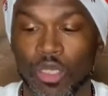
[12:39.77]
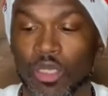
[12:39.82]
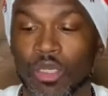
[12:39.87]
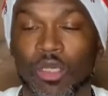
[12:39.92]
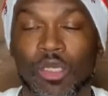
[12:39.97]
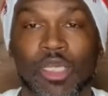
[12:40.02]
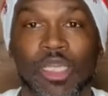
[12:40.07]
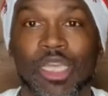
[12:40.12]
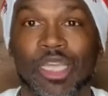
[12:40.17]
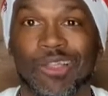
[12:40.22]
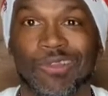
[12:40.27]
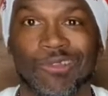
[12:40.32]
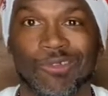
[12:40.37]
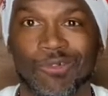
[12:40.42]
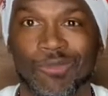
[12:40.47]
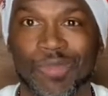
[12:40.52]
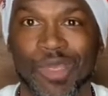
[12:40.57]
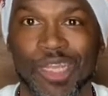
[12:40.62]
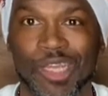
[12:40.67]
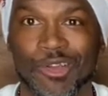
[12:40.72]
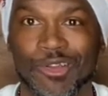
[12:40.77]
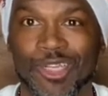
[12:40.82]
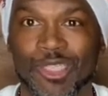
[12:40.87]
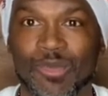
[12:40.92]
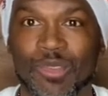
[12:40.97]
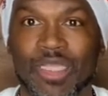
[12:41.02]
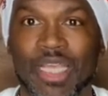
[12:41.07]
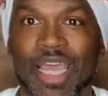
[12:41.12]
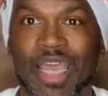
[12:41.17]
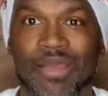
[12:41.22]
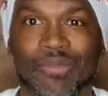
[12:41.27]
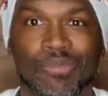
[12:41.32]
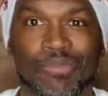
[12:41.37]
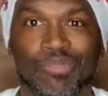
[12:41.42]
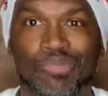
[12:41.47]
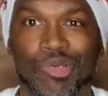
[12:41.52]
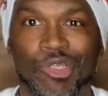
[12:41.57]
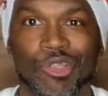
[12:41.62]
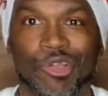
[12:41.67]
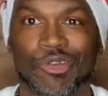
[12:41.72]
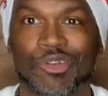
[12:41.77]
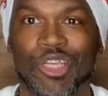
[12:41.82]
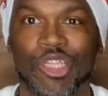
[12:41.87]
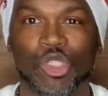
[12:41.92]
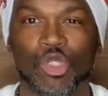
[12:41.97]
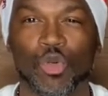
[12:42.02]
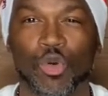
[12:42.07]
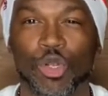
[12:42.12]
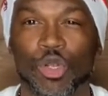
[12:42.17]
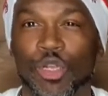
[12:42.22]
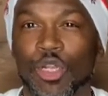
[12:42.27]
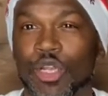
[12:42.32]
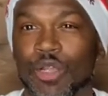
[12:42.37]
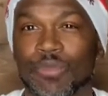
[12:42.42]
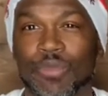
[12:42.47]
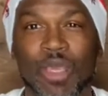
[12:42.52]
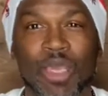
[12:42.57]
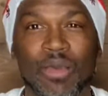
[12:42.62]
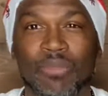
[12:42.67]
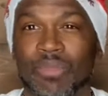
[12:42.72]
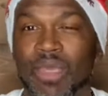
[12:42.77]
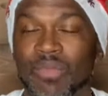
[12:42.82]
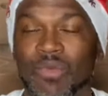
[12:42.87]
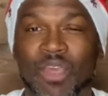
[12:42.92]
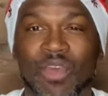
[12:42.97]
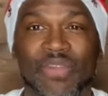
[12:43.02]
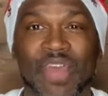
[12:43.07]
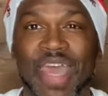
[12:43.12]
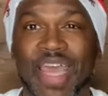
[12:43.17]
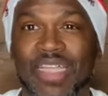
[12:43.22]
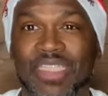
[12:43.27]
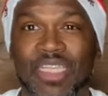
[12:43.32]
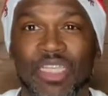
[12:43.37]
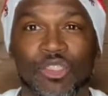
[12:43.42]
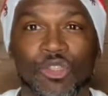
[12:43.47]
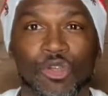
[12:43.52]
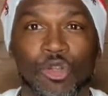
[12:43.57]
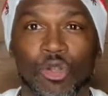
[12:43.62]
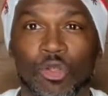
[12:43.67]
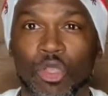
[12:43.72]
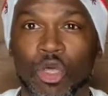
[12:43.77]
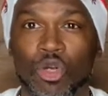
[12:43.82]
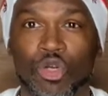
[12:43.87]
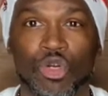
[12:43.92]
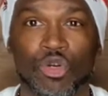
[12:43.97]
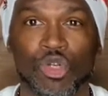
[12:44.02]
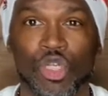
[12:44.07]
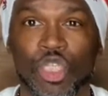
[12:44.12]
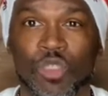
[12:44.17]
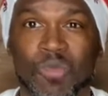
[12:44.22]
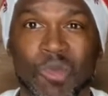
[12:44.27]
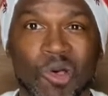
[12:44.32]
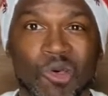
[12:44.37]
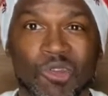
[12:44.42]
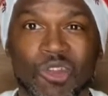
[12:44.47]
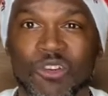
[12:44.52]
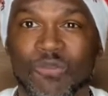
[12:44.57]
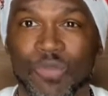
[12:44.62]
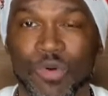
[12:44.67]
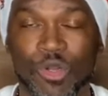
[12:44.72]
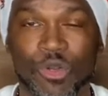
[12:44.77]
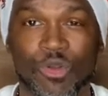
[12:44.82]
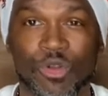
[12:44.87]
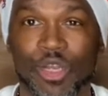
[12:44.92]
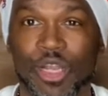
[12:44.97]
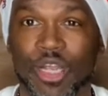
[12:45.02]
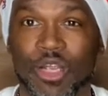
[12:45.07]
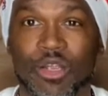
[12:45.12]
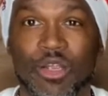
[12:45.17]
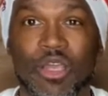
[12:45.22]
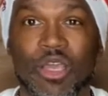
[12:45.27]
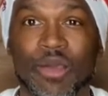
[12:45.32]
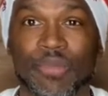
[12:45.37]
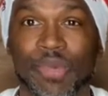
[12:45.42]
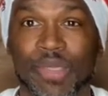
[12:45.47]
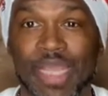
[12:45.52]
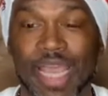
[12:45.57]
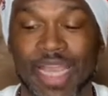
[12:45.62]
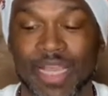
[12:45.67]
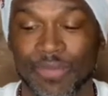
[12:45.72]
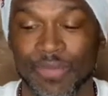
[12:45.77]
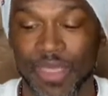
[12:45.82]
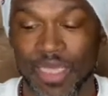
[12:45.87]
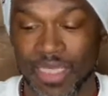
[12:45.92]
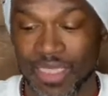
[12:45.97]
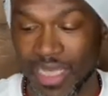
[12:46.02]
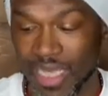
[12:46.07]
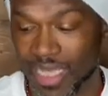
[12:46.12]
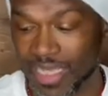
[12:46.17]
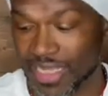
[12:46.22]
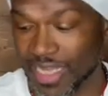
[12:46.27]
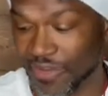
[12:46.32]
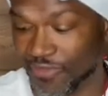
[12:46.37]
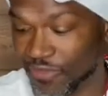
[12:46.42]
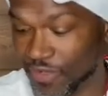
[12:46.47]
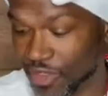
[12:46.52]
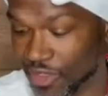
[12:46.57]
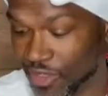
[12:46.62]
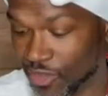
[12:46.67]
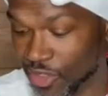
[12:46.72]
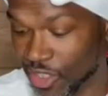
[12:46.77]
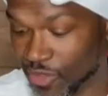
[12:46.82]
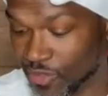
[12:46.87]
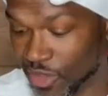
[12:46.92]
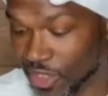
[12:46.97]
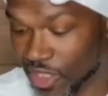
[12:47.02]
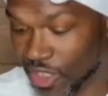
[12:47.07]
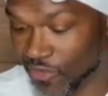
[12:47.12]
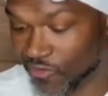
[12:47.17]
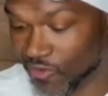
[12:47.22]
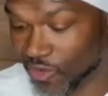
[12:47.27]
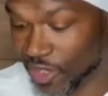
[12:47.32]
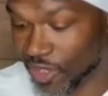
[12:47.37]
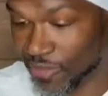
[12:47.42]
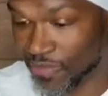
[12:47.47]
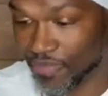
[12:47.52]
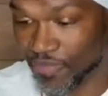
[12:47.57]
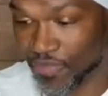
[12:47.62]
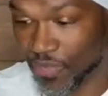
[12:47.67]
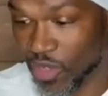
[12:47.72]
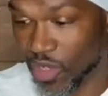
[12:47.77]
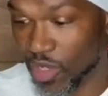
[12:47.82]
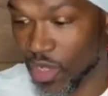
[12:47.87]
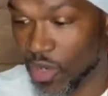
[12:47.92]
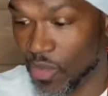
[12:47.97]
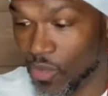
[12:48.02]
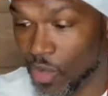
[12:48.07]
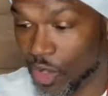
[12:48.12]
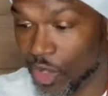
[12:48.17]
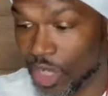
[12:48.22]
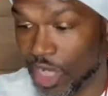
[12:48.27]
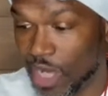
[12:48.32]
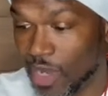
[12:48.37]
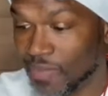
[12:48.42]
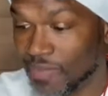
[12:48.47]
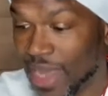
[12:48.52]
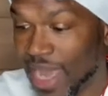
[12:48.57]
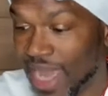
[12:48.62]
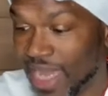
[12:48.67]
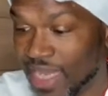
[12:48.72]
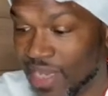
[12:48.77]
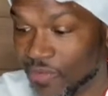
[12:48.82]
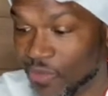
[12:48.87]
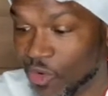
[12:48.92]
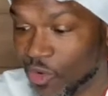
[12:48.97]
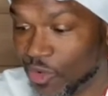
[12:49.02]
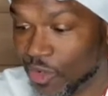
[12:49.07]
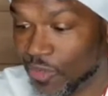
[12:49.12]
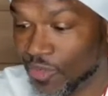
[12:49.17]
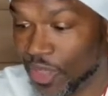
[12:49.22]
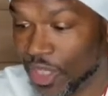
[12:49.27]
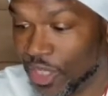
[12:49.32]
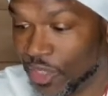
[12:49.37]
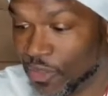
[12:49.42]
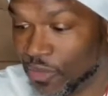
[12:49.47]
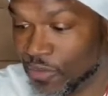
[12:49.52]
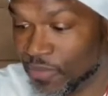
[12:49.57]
get a little mini Christmas hat, put their initial on there. Maybe you have access to their logo and it's small enough, put it on there. But that could be a definitely Christmas gift for them. We're going to come back and we're going to peel